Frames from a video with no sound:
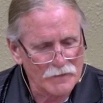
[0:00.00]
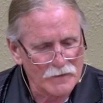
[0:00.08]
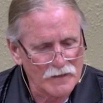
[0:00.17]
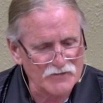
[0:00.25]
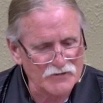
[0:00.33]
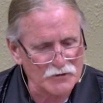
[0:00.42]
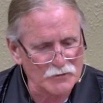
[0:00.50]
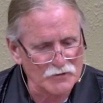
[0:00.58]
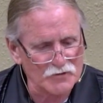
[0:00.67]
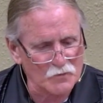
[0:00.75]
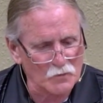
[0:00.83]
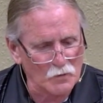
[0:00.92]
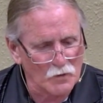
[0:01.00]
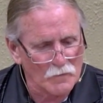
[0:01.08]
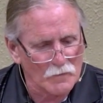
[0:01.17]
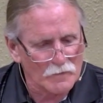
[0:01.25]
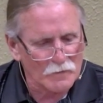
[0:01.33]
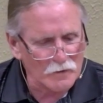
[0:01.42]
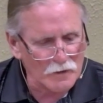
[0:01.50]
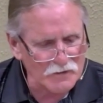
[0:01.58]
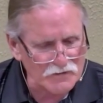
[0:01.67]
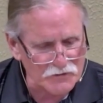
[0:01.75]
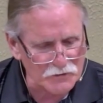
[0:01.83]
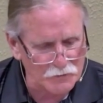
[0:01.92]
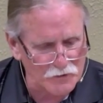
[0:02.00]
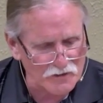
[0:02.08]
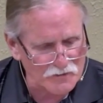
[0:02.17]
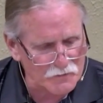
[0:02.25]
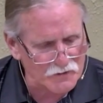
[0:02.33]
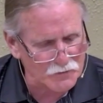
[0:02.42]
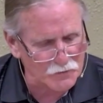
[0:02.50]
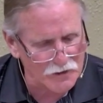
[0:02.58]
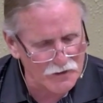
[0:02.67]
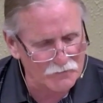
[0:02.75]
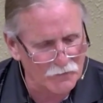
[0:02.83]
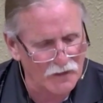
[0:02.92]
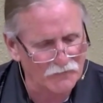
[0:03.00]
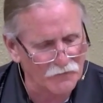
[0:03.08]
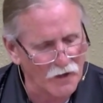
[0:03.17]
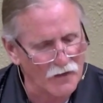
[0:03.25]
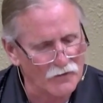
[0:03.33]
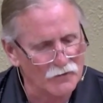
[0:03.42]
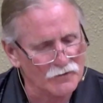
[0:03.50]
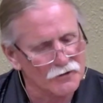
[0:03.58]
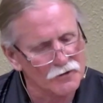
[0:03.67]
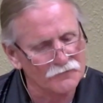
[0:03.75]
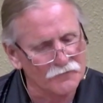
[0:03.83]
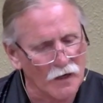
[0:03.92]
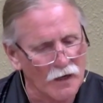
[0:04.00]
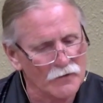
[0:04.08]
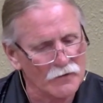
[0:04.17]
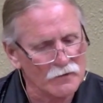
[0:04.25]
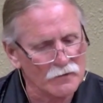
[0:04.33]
as there was, as there was between my father and your father.